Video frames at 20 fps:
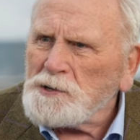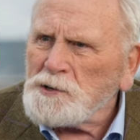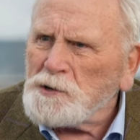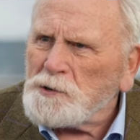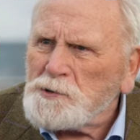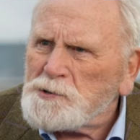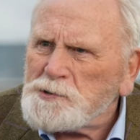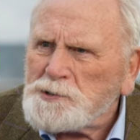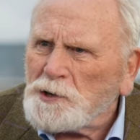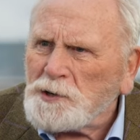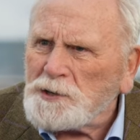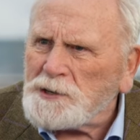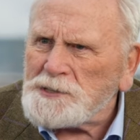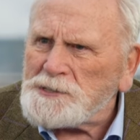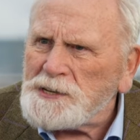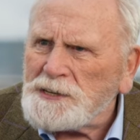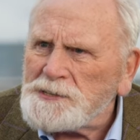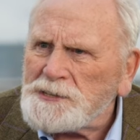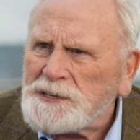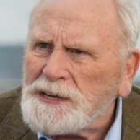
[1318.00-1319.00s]
"Who's John
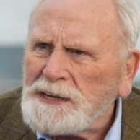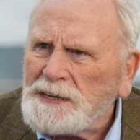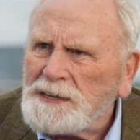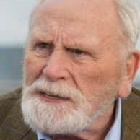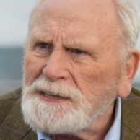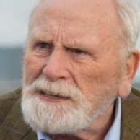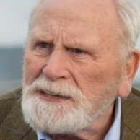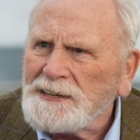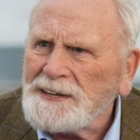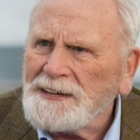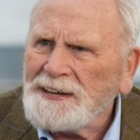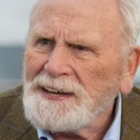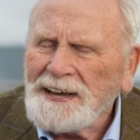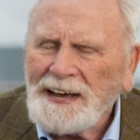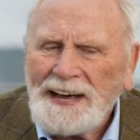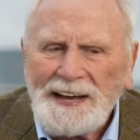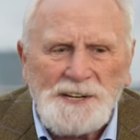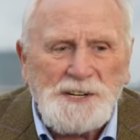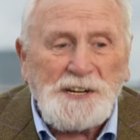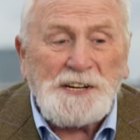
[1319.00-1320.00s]
Krasinski?"
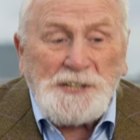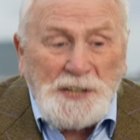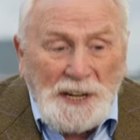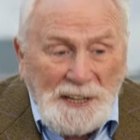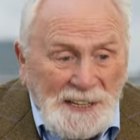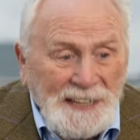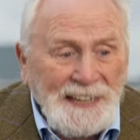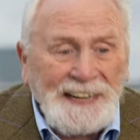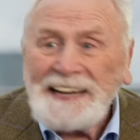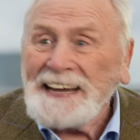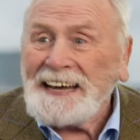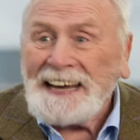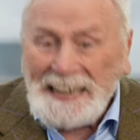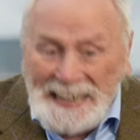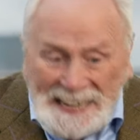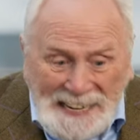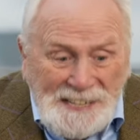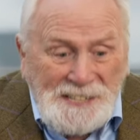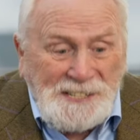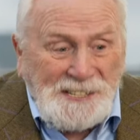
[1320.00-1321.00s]
She said,
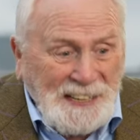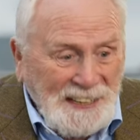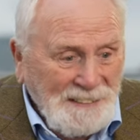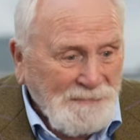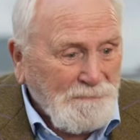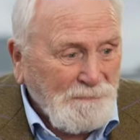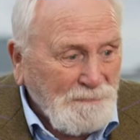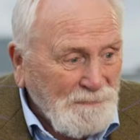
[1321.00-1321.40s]
"He's the